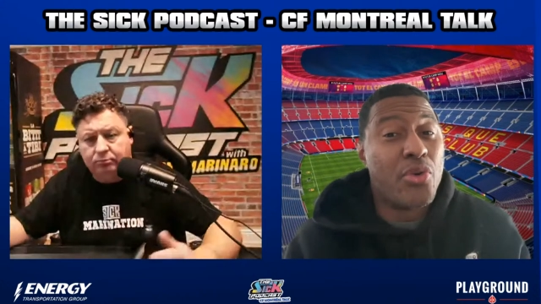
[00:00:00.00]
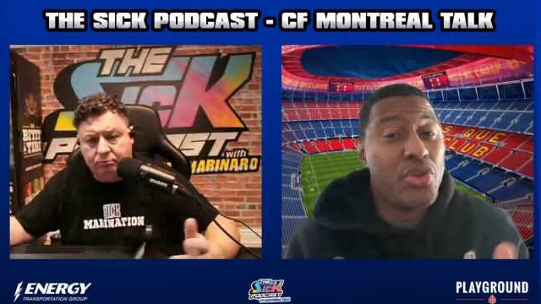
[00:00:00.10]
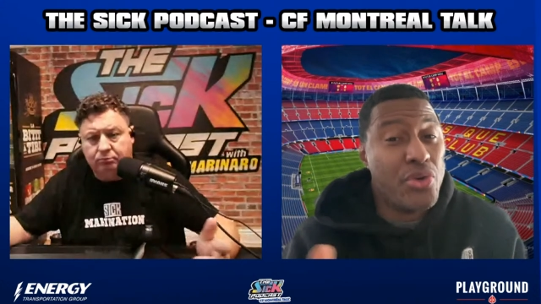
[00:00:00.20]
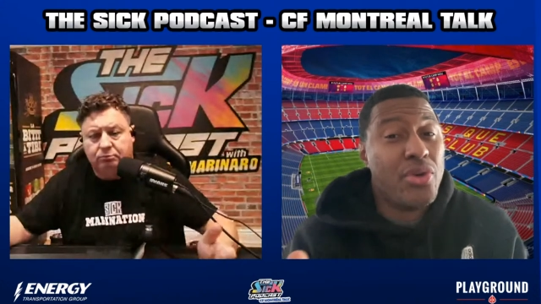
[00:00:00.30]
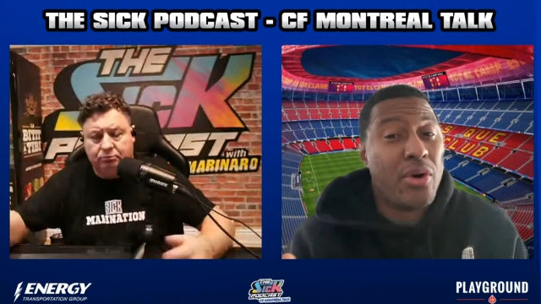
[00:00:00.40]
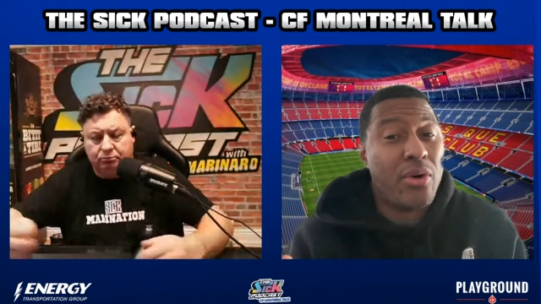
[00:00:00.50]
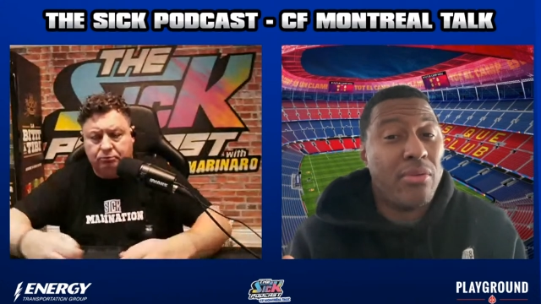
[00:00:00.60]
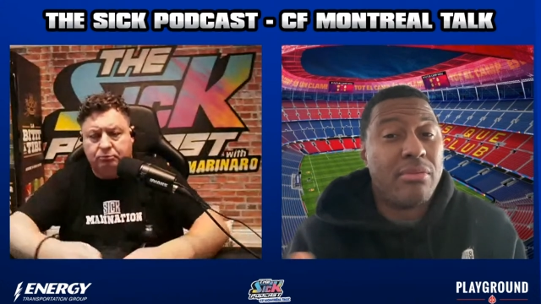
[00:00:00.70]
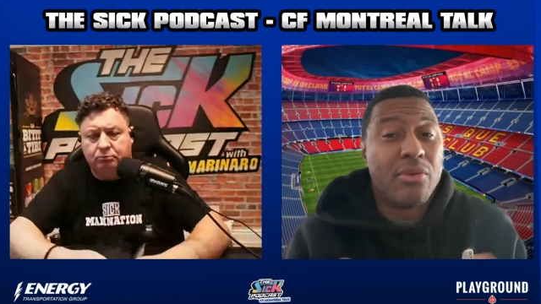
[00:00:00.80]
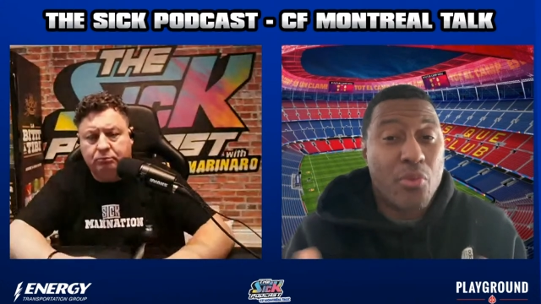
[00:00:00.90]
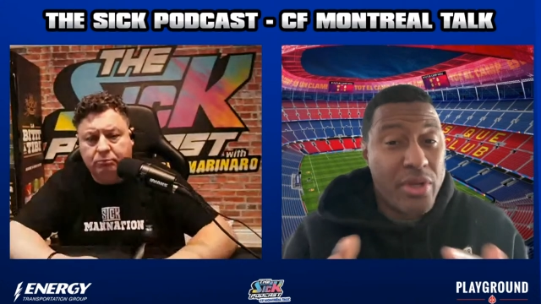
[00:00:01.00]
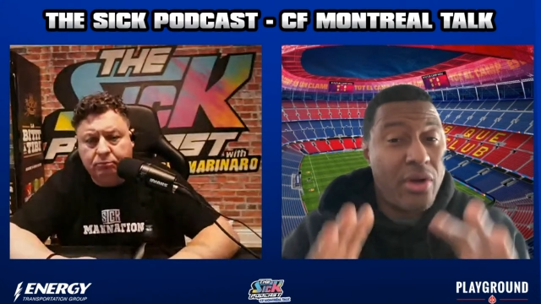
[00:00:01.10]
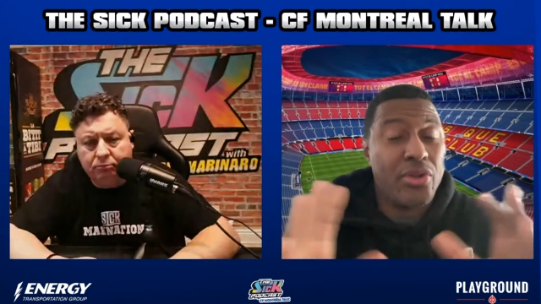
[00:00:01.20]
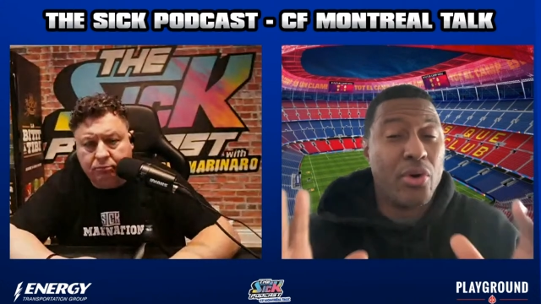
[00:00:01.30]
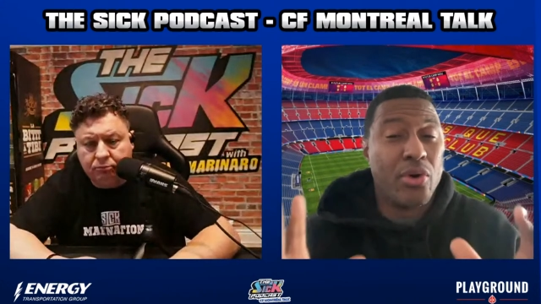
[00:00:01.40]
Speaker 1: you know, we
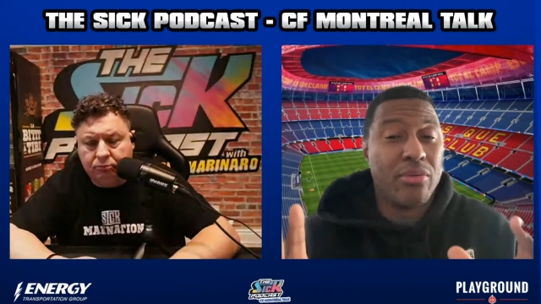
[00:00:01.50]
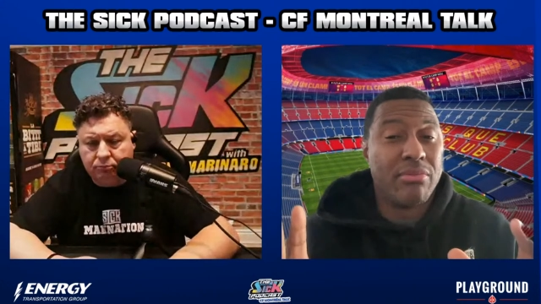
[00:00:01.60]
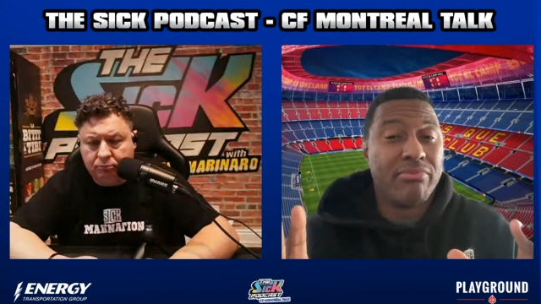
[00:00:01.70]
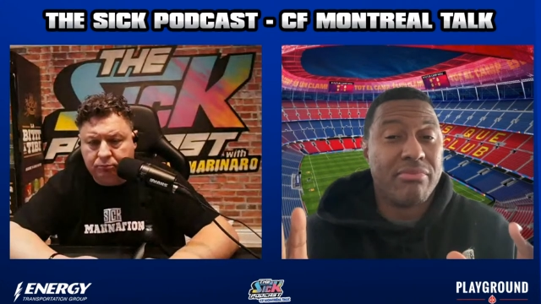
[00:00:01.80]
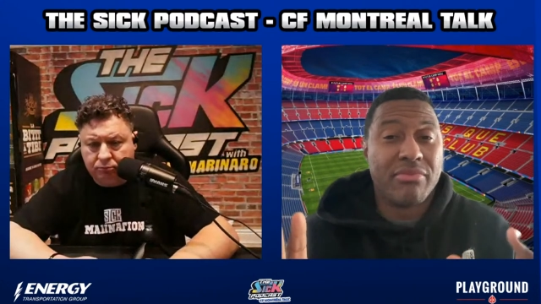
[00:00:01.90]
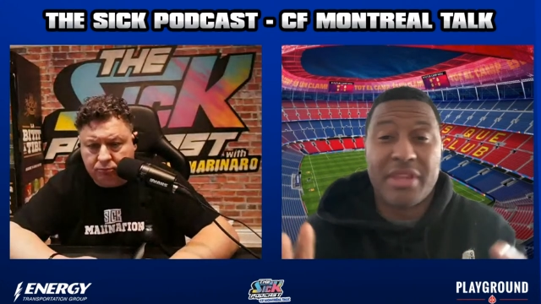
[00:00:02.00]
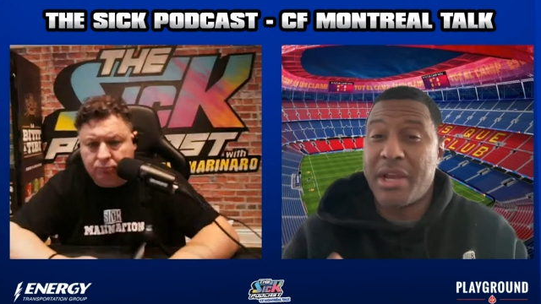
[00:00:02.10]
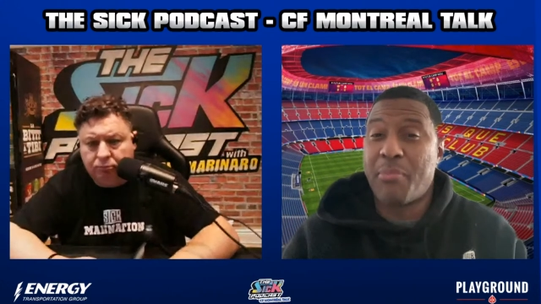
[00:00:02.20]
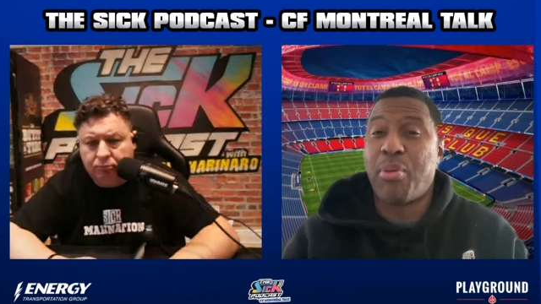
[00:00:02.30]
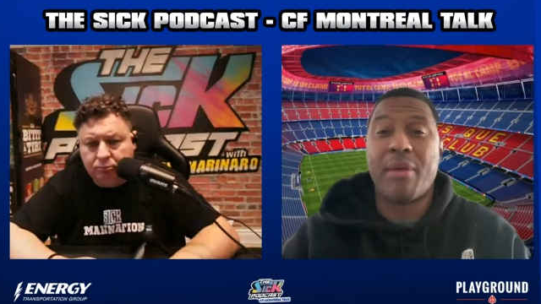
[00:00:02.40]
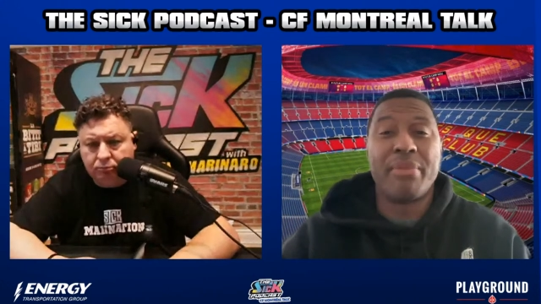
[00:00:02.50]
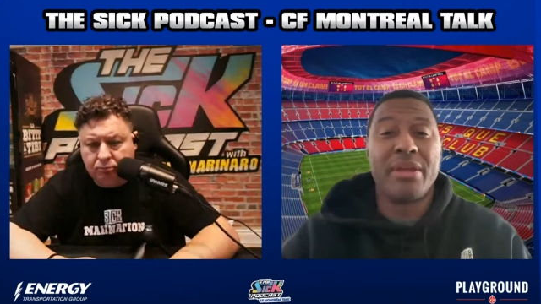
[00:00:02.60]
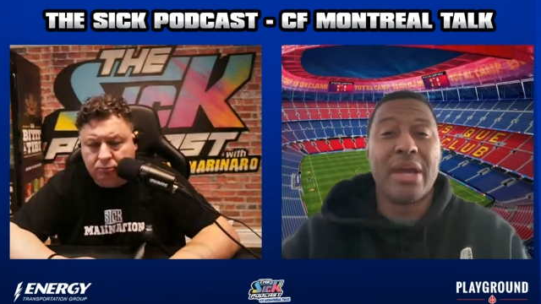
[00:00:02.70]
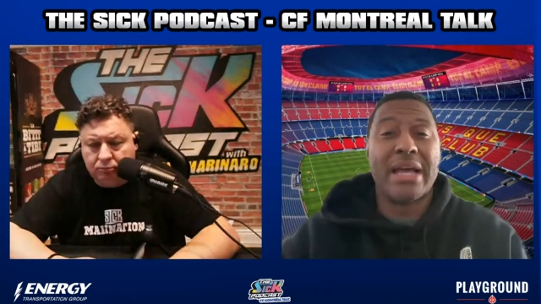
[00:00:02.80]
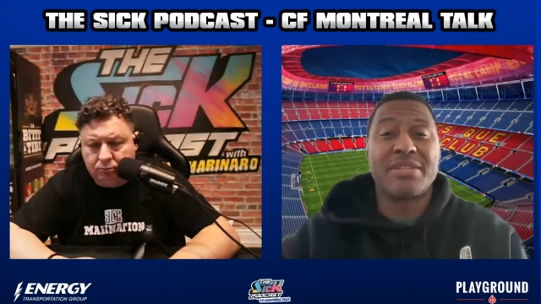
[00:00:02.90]
all know there probably
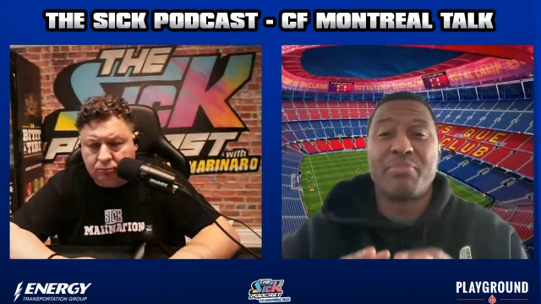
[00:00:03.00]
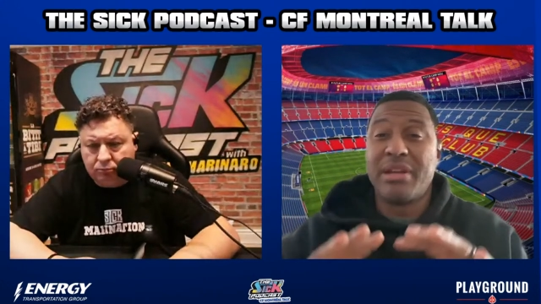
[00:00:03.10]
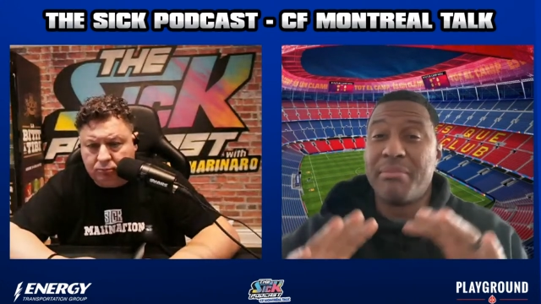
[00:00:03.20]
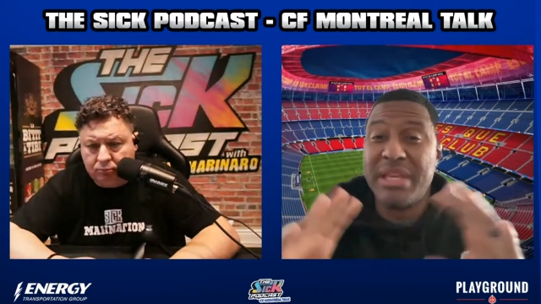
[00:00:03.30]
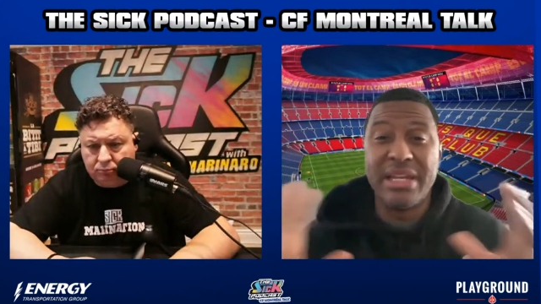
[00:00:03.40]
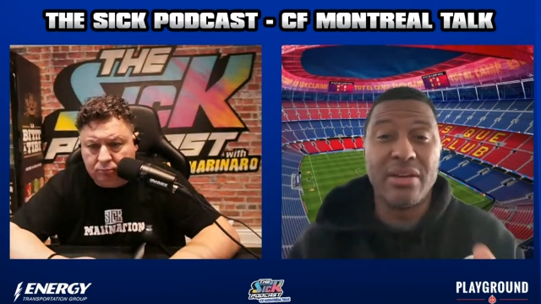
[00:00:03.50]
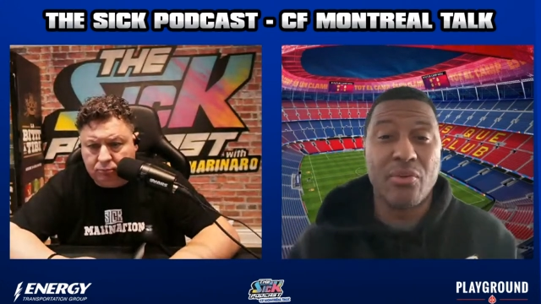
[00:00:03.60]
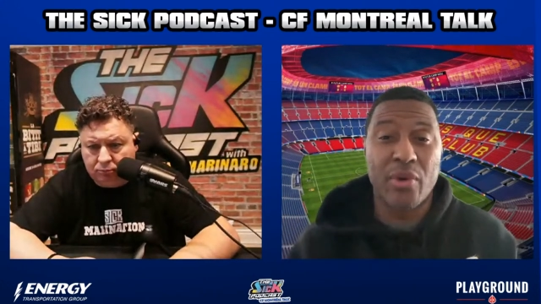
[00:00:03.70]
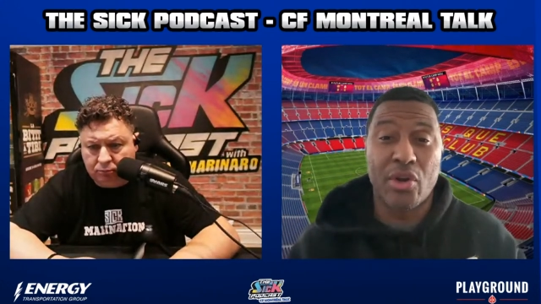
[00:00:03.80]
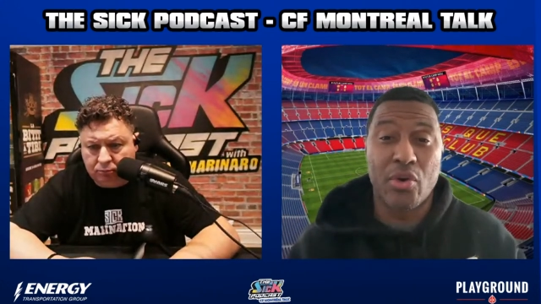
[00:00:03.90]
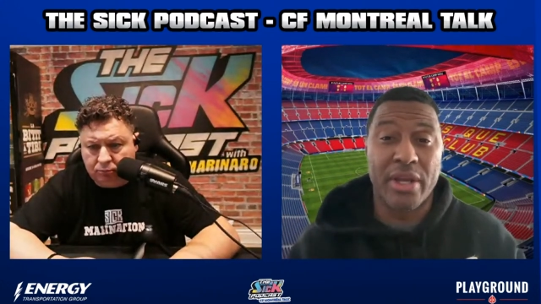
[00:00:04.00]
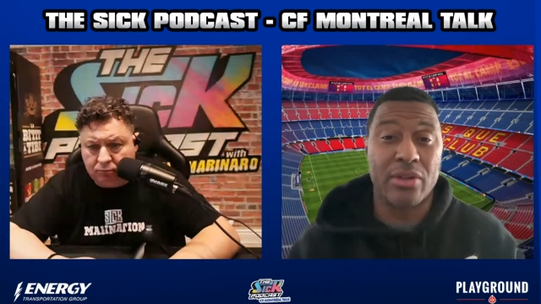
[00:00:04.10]
has been a meeting where going,